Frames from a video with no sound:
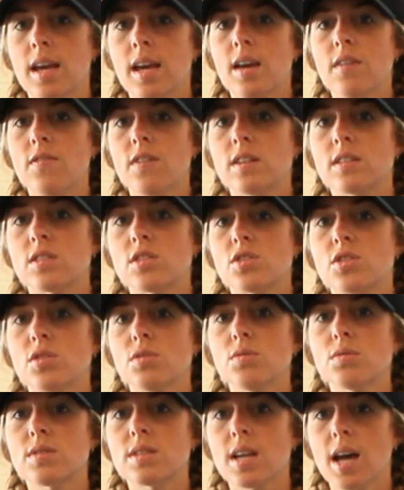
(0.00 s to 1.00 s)
If it's
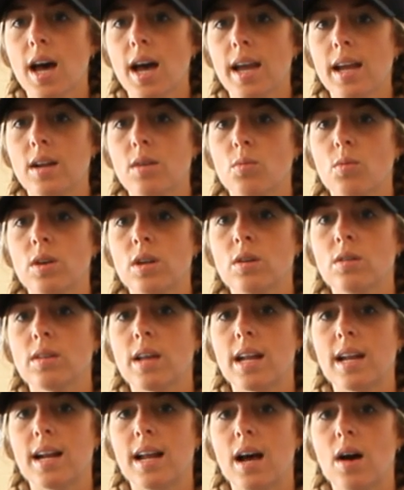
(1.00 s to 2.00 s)
too tight, when you
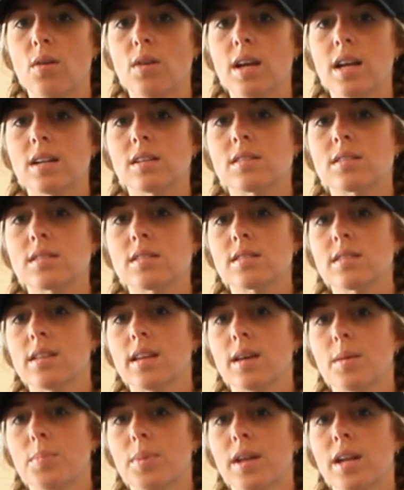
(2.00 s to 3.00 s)
let it out, it'll
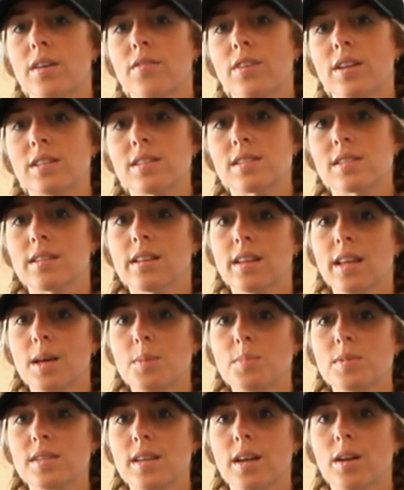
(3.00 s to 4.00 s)
slip. And if it
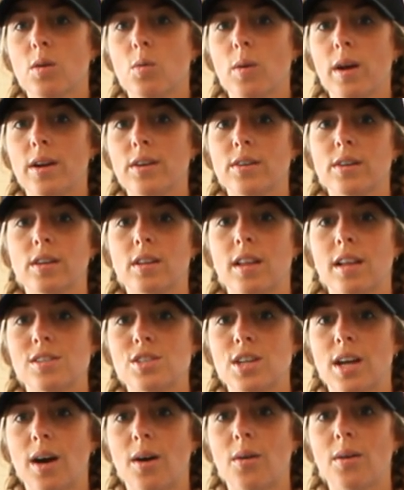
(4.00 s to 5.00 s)
slips, it'll wear your
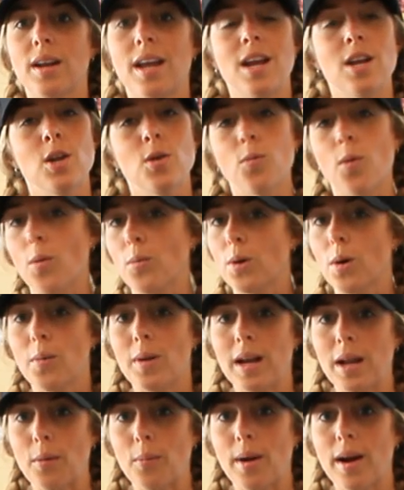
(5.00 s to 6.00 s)
clutch out and you won't go
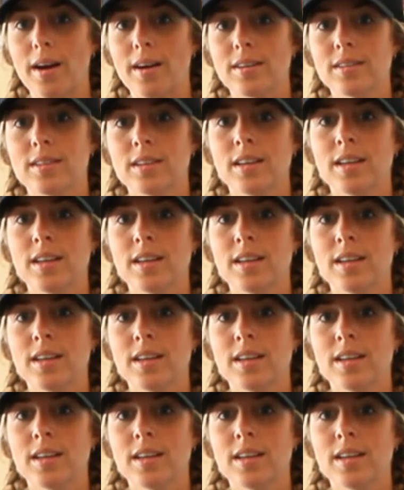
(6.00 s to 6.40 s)
anywhere.